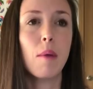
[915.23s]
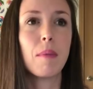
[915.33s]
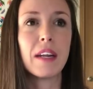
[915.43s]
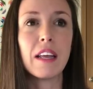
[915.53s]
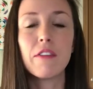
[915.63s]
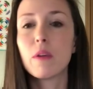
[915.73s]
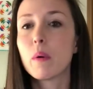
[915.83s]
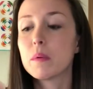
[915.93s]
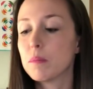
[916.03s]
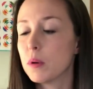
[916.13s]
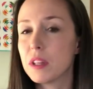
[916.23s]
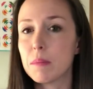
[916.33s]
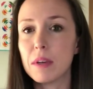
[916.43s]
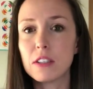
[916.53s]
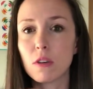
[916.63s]
But even the one with Beauty and
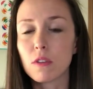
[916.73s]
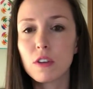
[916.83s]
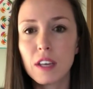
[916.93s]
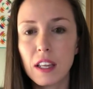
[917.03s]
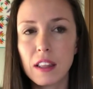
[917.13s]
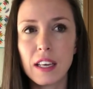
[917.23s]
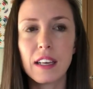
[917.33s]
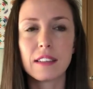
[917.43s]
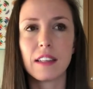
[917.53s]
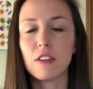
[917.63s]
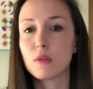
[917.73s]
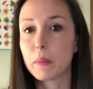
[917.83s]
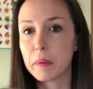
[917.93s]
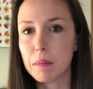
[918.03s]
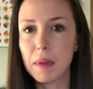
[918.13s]
the Beast overlooking things, I think there's
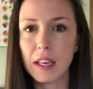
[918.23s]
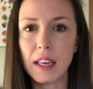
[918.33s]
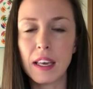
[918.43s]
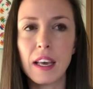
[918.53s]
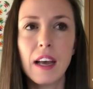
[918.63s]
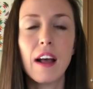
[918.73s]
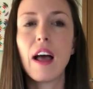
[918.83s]
one with Mickey.